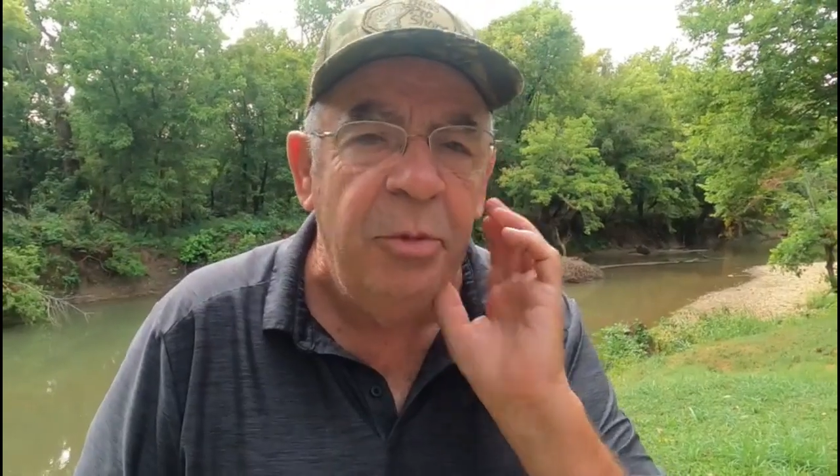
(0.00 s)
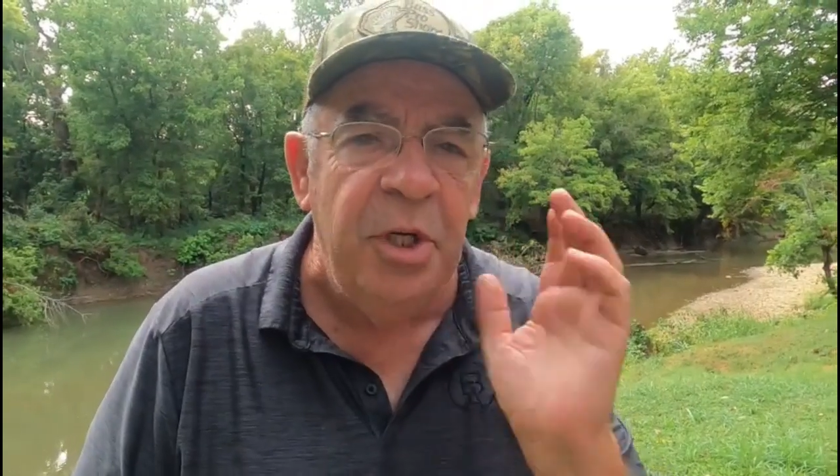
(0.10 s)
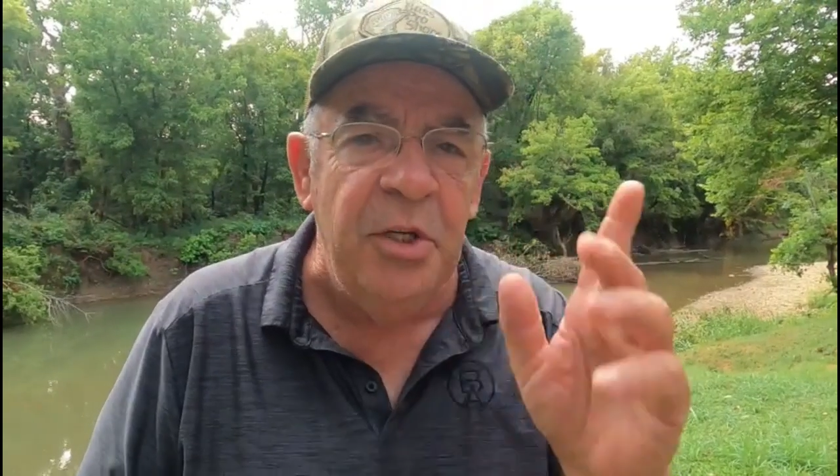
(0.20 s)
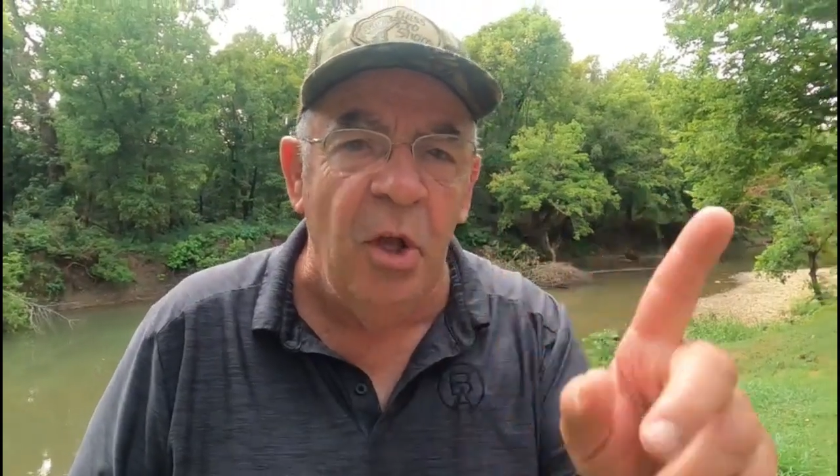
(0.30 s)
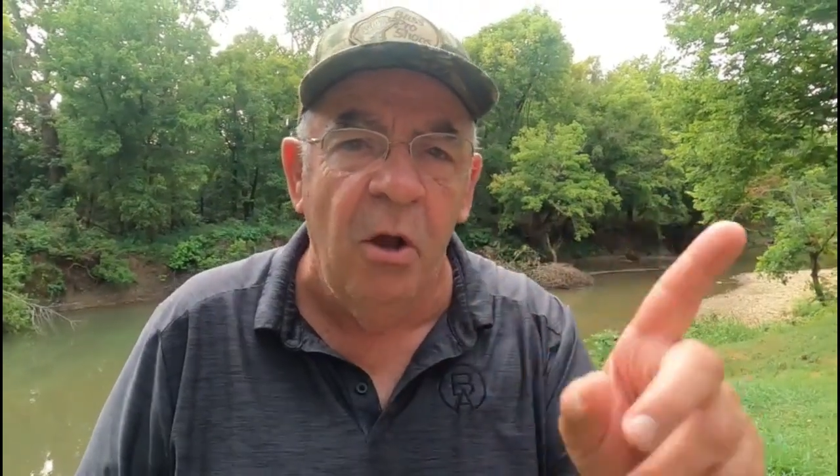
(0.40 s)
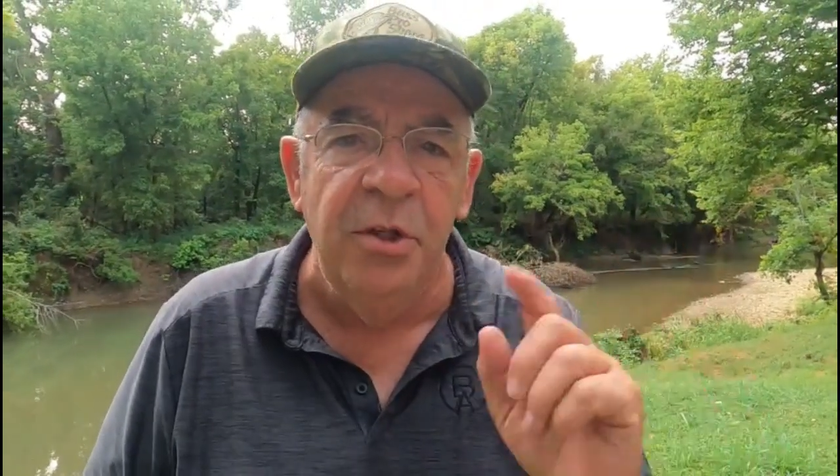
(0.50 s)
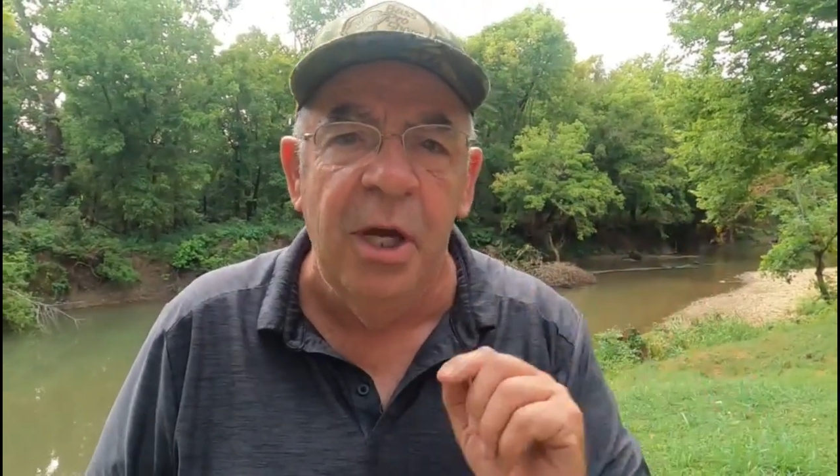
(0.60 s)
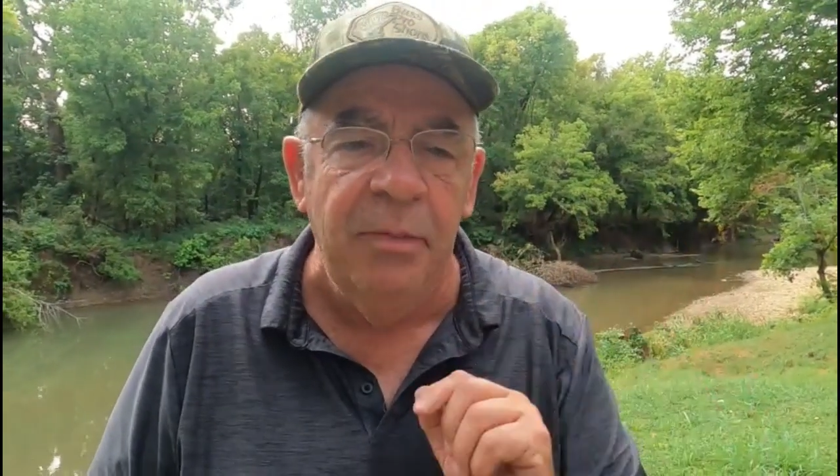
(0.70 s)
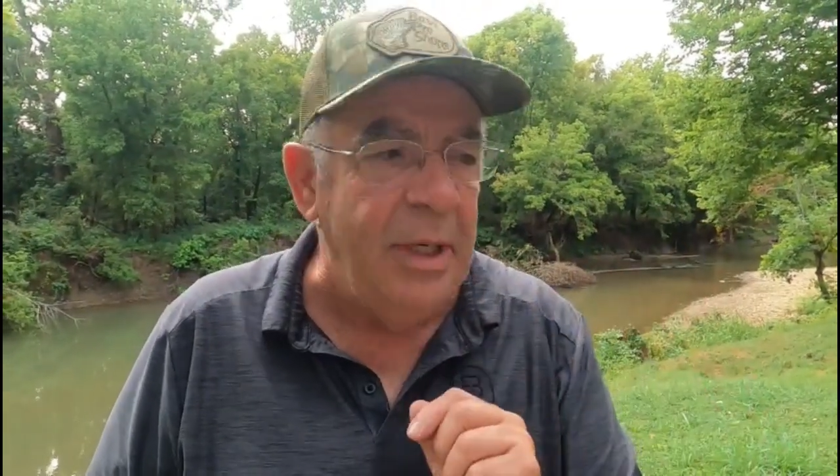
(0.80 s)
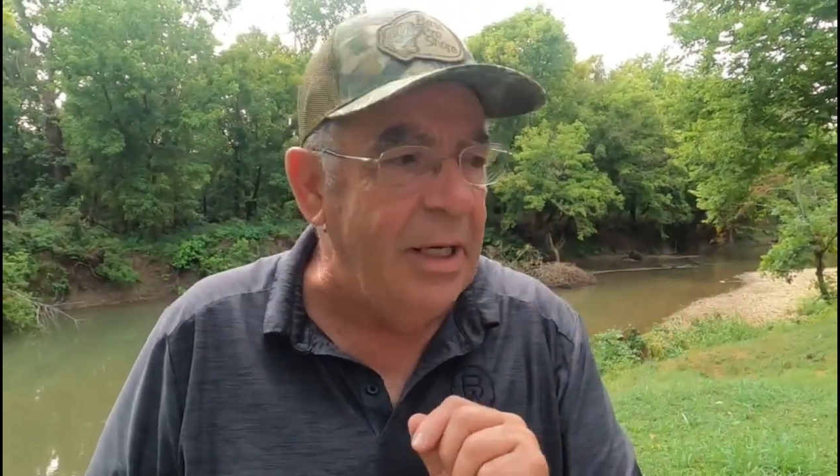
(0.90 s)
she saw
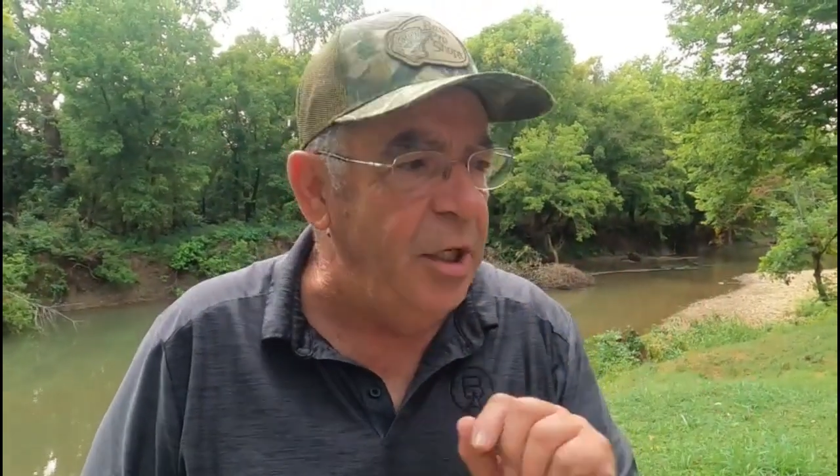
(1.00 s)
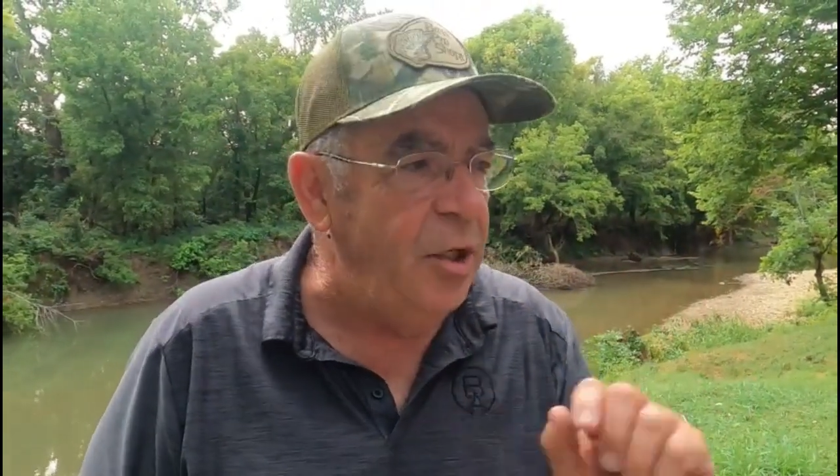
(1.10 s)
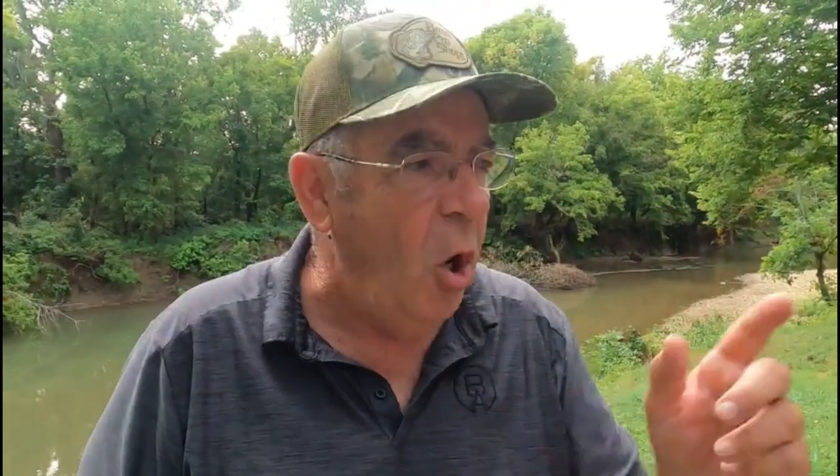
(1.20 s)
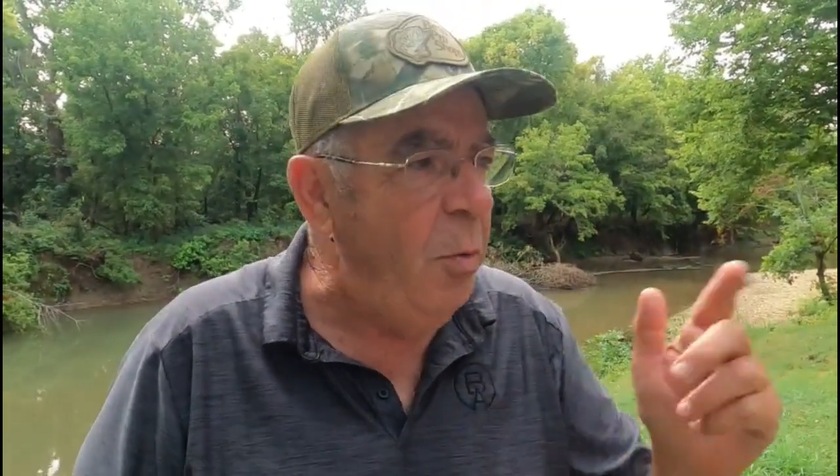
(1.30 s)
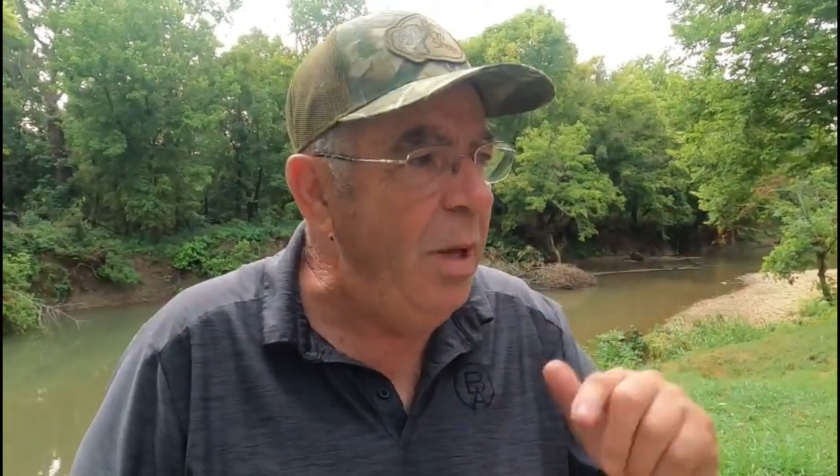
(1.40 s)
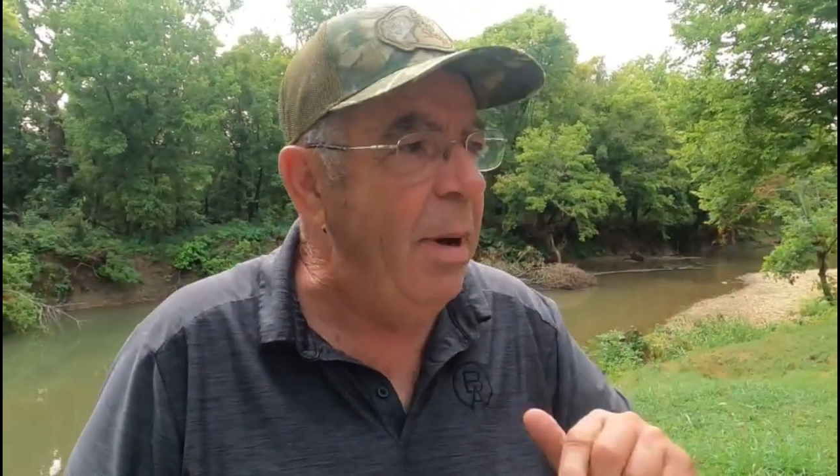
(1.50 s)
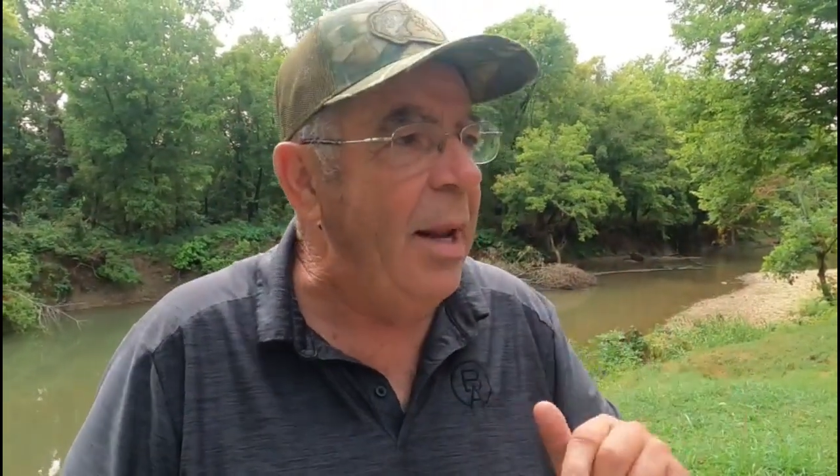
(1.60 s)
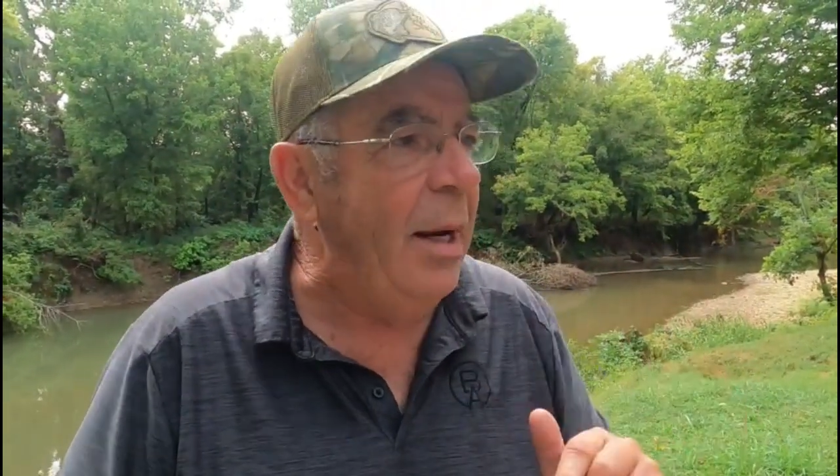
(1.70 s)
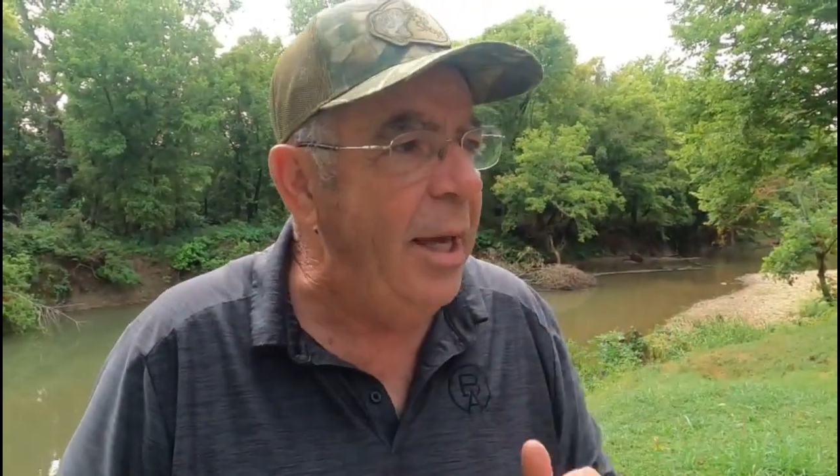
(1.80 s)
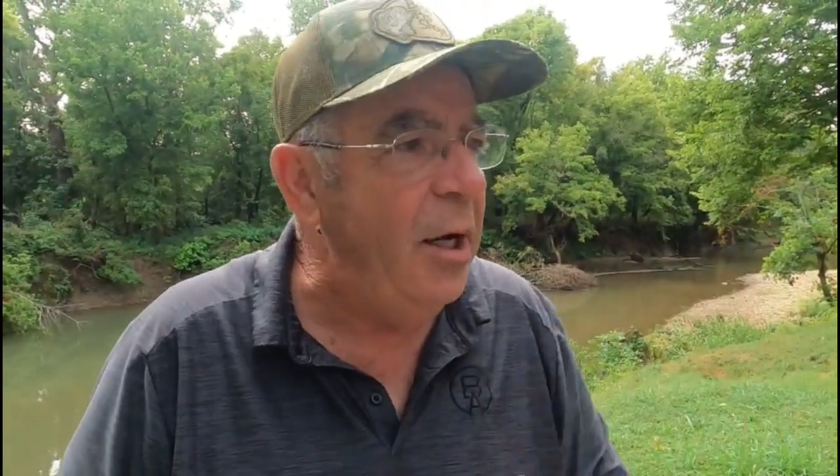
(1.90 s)
something, and she told me
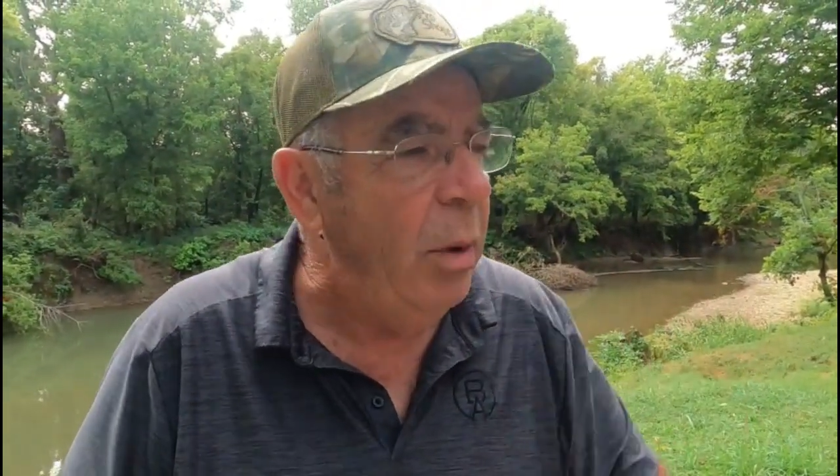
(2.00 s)
about it later.